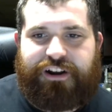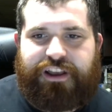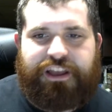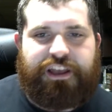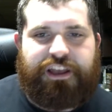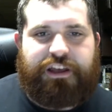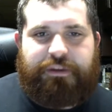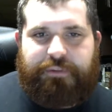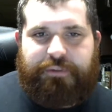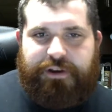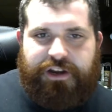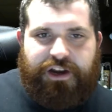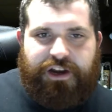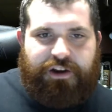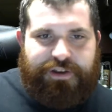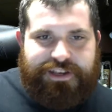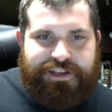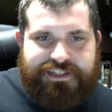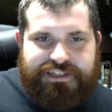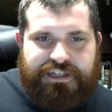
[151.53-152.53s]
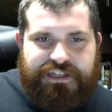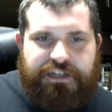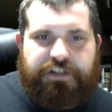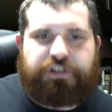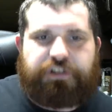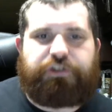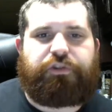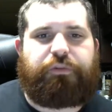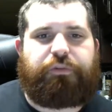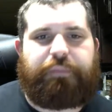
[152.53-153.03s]
But no, he's a
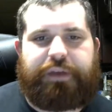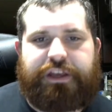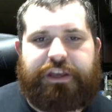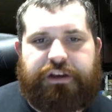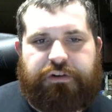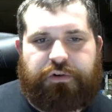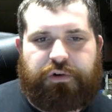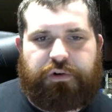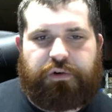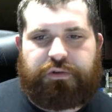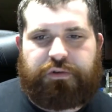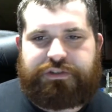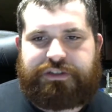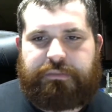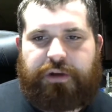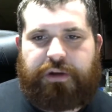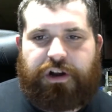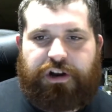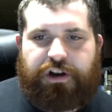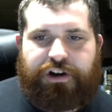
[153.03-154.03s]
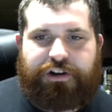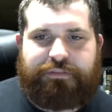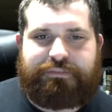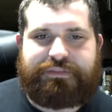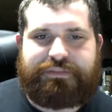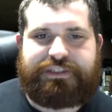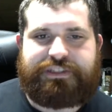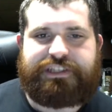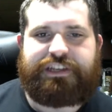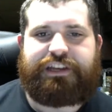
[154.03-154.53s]
Gloom. He grew some
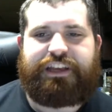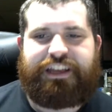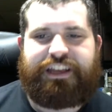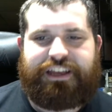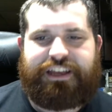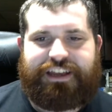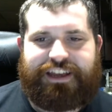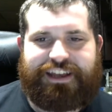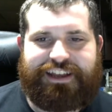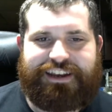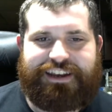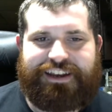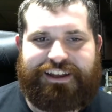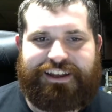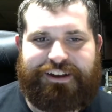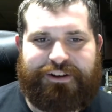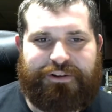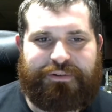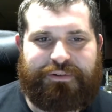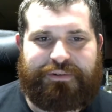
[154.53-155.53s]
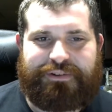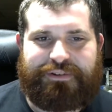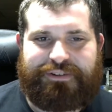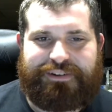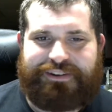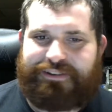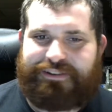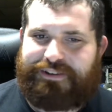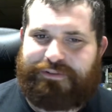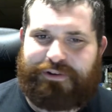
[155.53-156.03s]
arms, and now
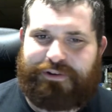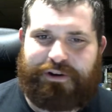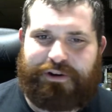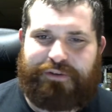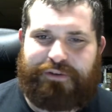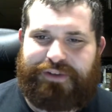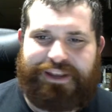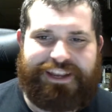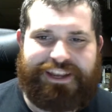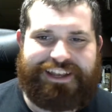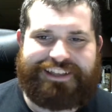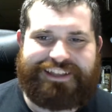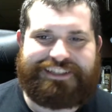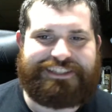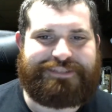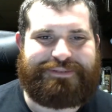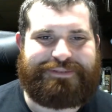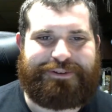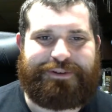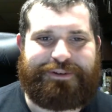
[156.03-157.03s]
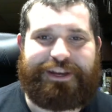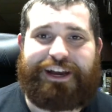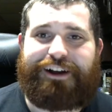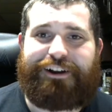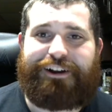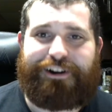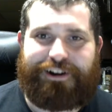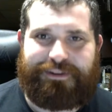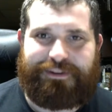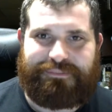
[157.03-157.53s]
we don't have hands, but we got
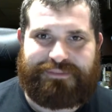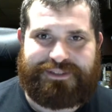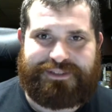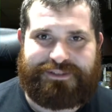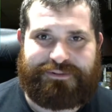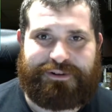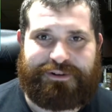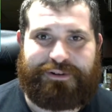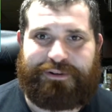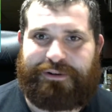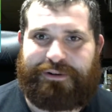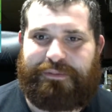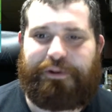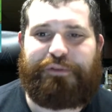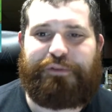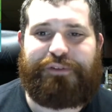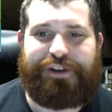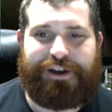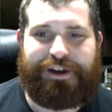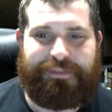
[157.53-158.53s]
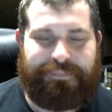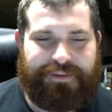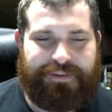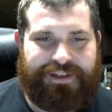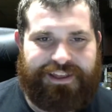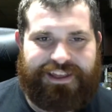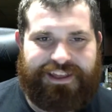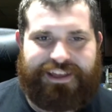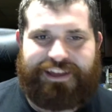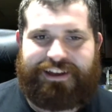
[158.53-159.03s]
arms. So we're moving up,
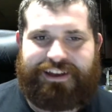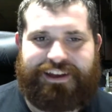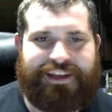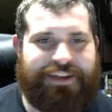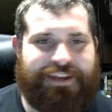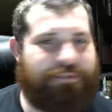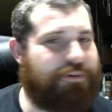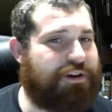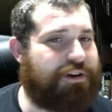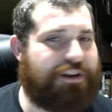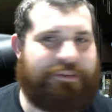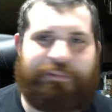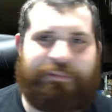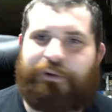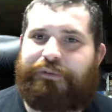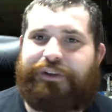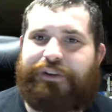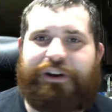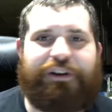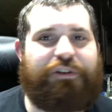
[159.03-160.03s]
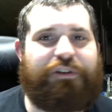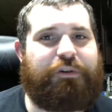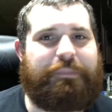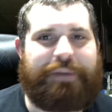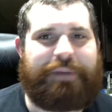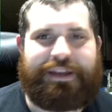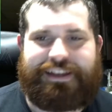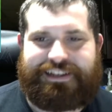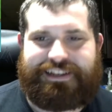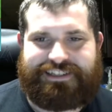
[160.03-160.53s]
and we're going to move at our own
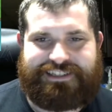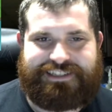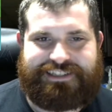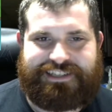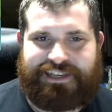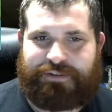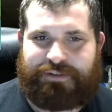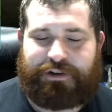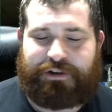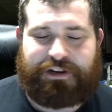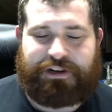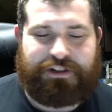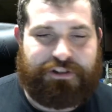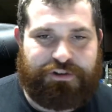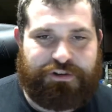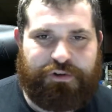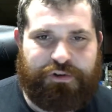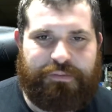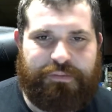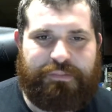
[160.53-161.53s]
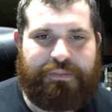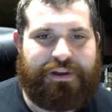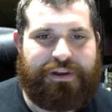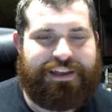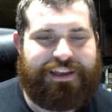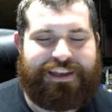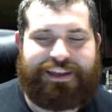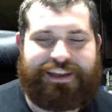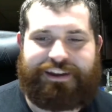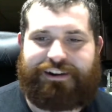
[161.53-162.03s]
pace. And we're Gloom,
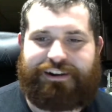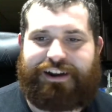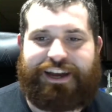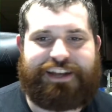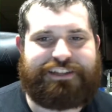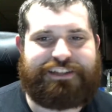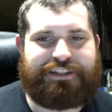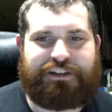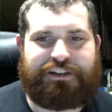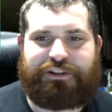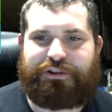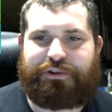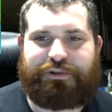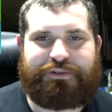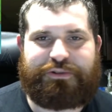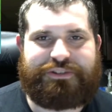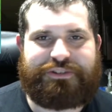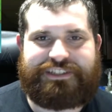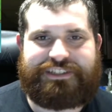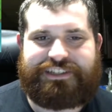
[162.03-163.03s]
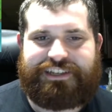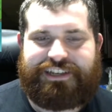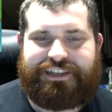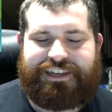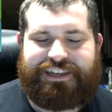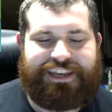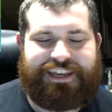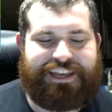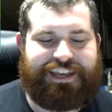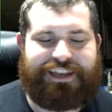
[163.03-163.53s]
and our eyes are closed,
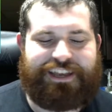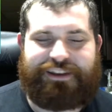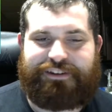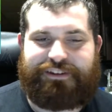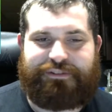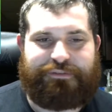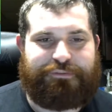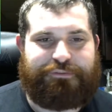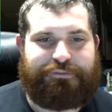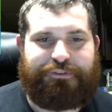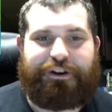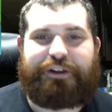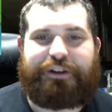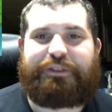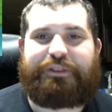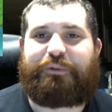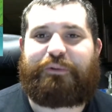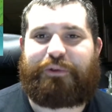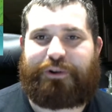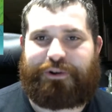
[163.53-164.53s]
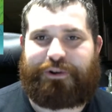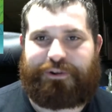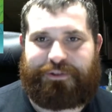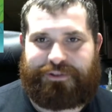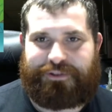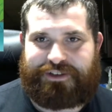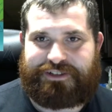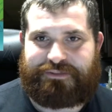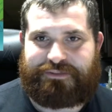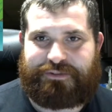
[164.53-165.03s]
and fuck the world,
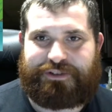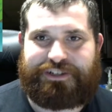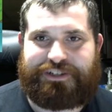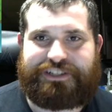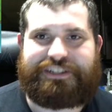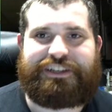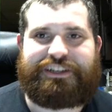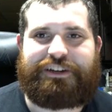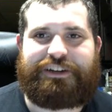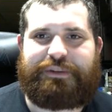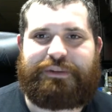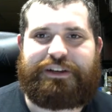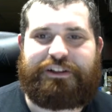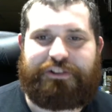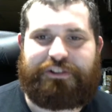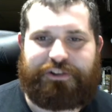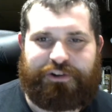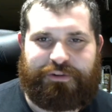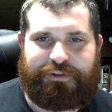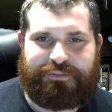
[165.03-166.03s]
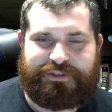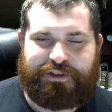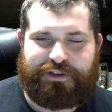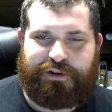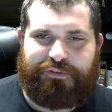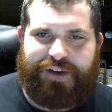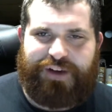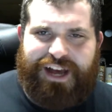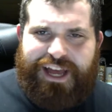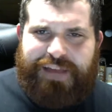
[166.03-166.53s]
because we're just going to be Gloom. So if
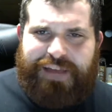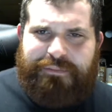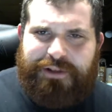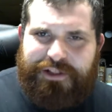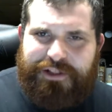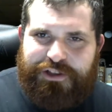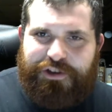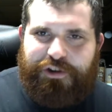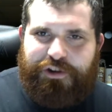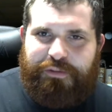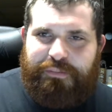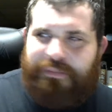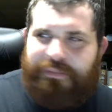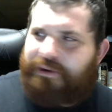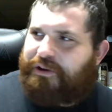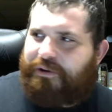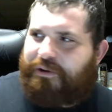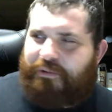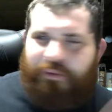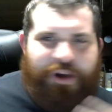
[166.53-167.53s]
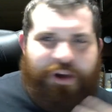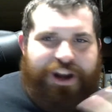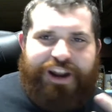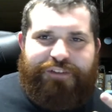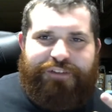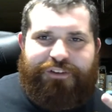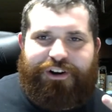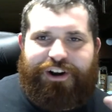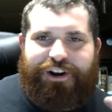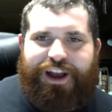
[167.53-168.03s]
I'm Gloom,
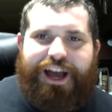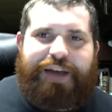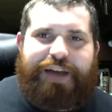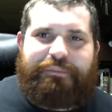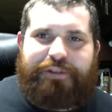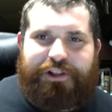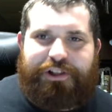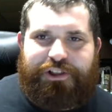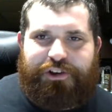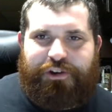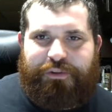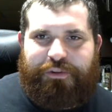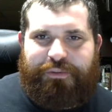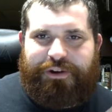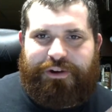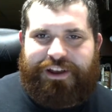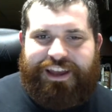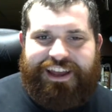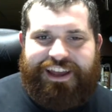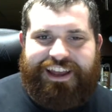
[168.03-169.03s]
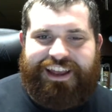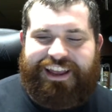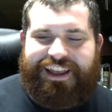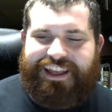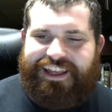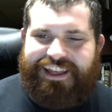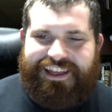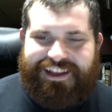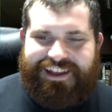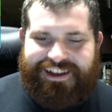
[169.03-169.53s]
whatever. I'm Gloom, okay?
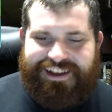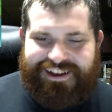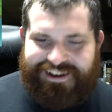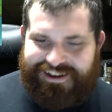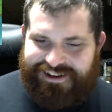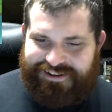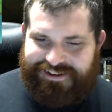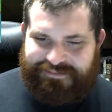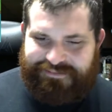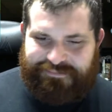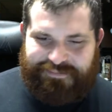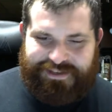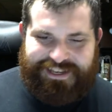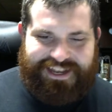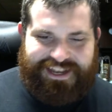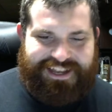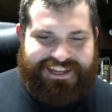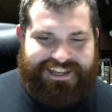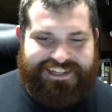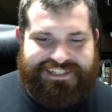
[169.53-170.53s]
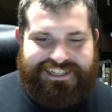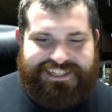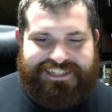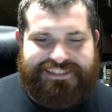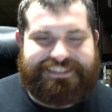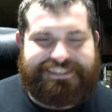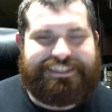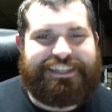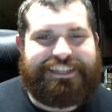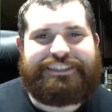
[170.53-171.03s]
But yeah,
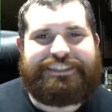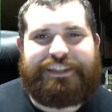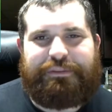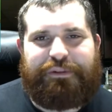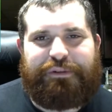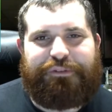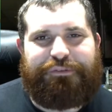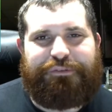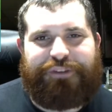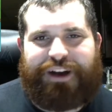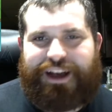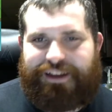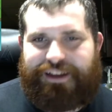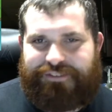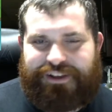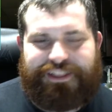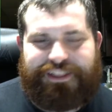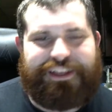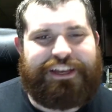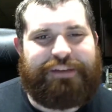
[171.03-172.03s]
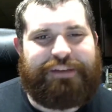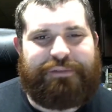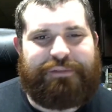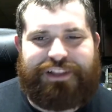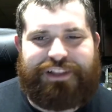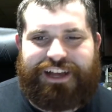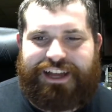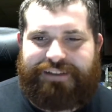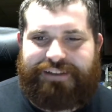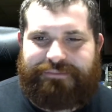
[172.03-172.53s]
he's number 5. I like him a
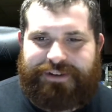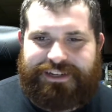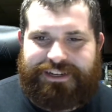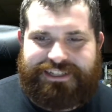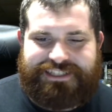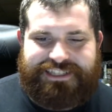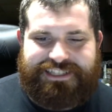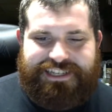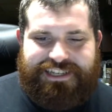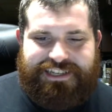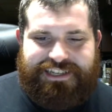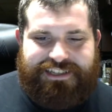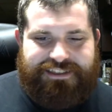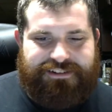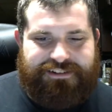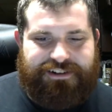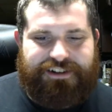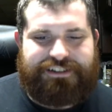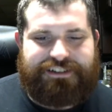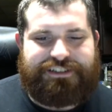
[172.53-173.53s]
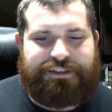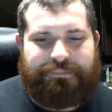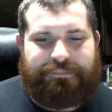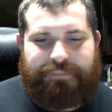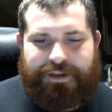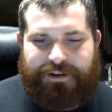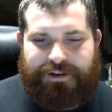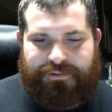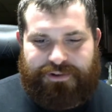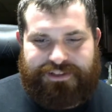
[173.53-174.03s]
lot, but there are some
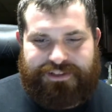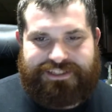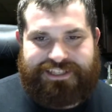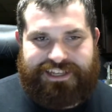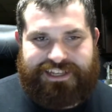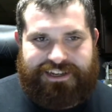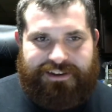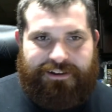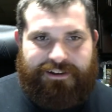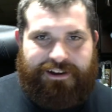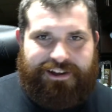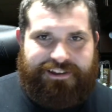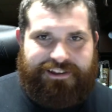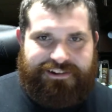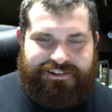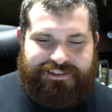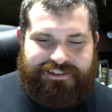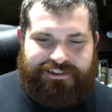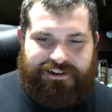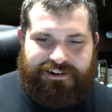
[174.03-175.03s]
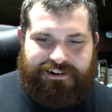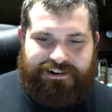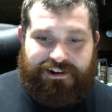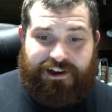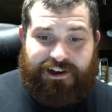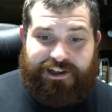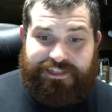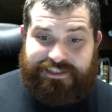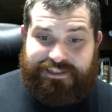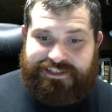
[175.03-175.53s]
better ones that are
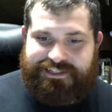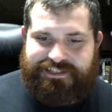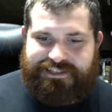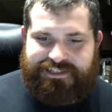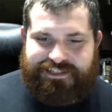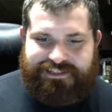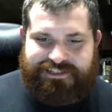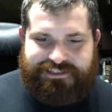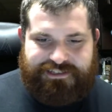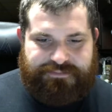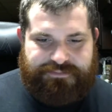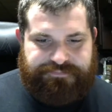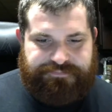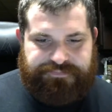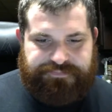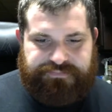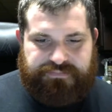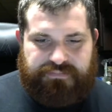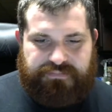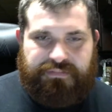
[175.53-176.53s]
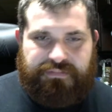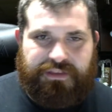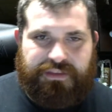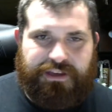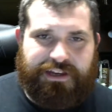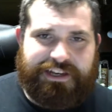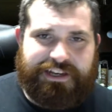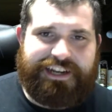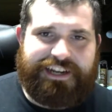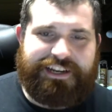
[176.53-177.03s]
on this list.
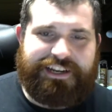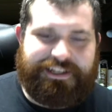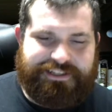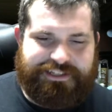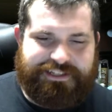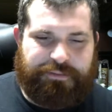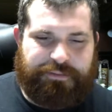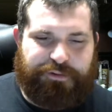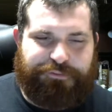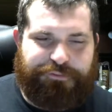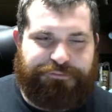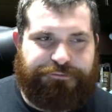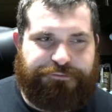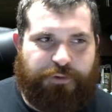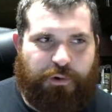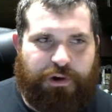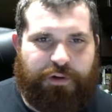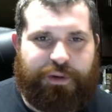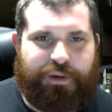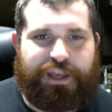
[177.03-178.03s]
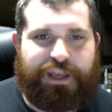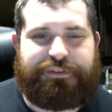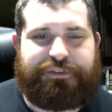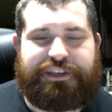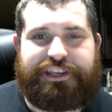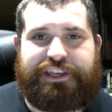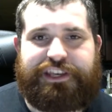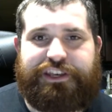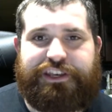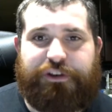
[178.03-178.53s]
Getting into number 4, we have
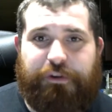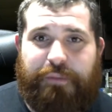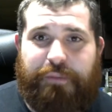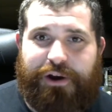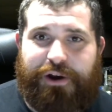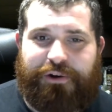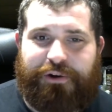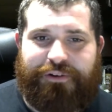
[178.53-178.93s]
Cubone.